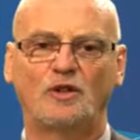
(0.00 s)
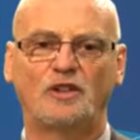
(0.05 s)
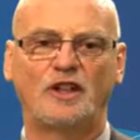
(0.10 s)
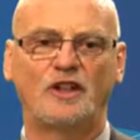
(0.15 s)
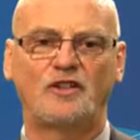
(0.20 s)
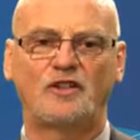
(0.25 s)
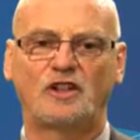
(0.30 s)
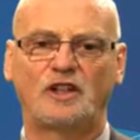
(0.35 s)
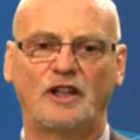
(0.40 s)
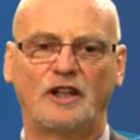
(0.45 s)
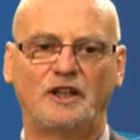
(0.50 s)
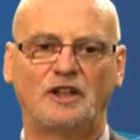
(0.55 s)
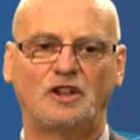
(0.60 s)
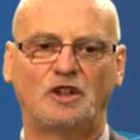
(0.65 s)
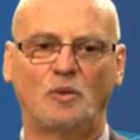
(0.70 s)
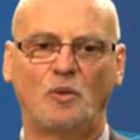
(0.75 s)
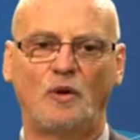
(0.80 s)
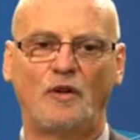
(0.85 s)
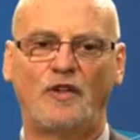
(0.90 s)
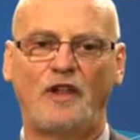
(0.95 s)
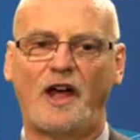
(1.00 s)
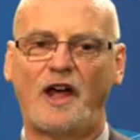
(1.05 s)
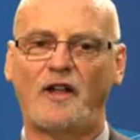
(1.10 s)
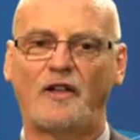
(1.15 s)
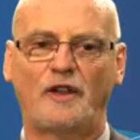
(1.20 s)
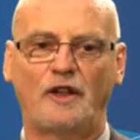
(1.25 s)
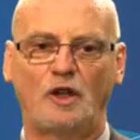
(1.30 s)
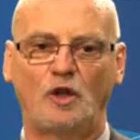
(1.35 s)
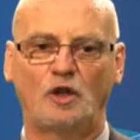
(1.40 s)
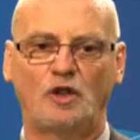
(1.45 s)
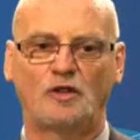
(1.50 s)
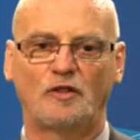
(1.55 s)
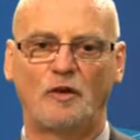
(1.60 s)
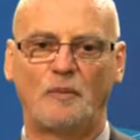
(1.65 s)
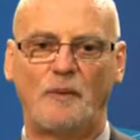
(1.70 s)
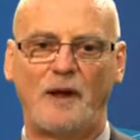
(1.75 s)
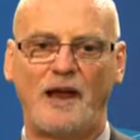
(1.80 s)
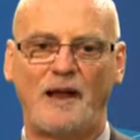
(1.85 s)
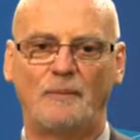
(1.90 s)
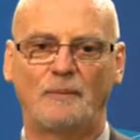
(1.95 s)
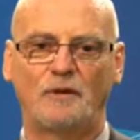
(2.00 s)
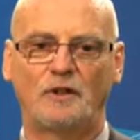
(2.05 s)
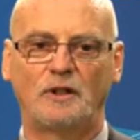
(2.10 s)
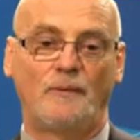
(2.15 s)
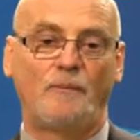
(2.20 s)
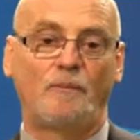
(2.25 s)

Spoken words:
destination without the use of a map.